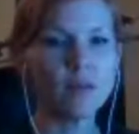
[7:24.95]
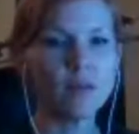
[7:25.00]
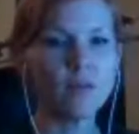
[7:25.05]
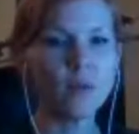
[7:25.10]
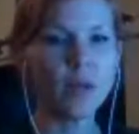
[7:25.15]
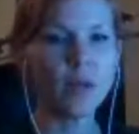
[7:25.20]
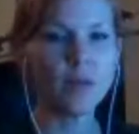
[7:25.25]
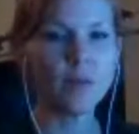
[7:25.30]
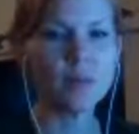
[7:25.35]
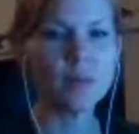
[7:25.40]

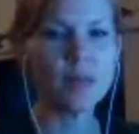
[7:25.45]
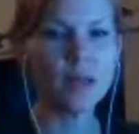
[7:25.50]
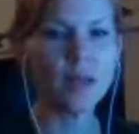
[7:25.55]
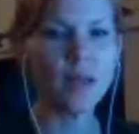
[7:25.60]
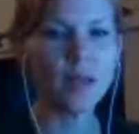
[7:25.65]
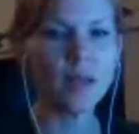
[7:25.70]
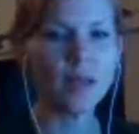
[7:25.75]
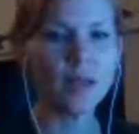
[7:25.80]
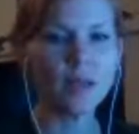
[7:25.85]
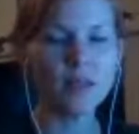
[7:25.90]
when I'm
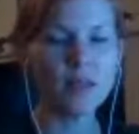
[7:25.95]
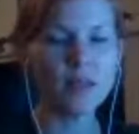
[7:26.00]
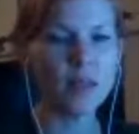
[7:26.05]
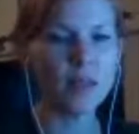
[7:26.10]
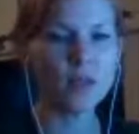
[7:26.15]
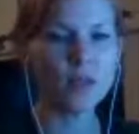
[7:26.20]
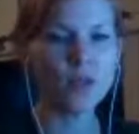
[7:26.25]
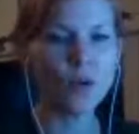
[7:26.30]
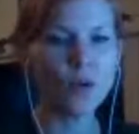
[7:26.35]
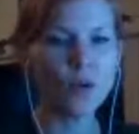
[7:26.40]
saying it, it's
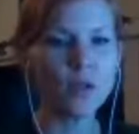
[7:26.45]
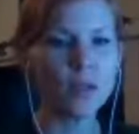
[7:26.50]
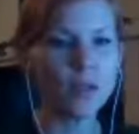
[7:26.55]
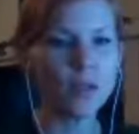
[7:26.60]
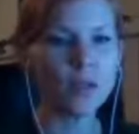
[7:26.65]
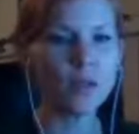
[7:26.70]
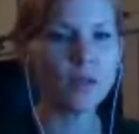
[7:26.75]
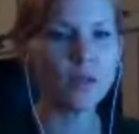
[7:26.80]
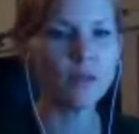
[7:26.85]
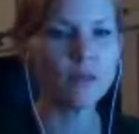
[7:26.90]
like
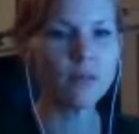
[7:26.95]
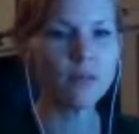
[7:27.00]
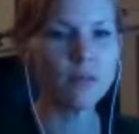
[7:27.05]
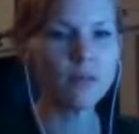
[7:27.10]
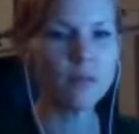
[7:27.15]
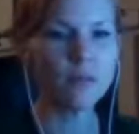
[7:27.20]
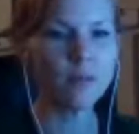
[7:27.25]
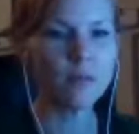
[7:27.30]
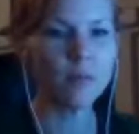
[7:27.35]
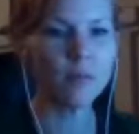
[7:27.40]
totally
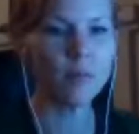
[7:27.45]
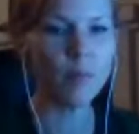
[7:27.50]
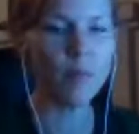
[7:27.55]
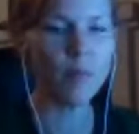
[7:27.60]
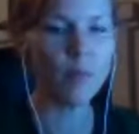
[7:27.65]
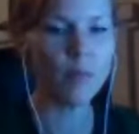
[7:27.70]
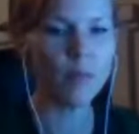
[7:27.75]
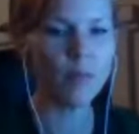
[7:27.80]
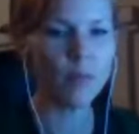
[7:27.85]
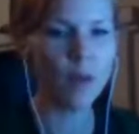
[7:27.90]

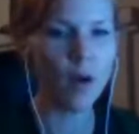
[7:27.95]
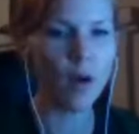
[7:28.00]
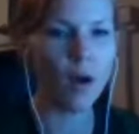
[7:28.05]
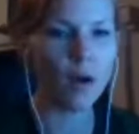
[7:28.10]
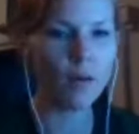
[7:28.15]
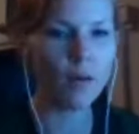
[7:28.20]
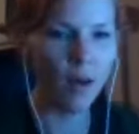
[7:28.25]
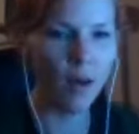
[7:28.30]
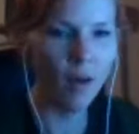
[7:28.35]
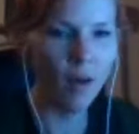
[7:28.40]

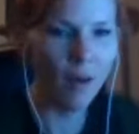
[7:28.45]
wrong.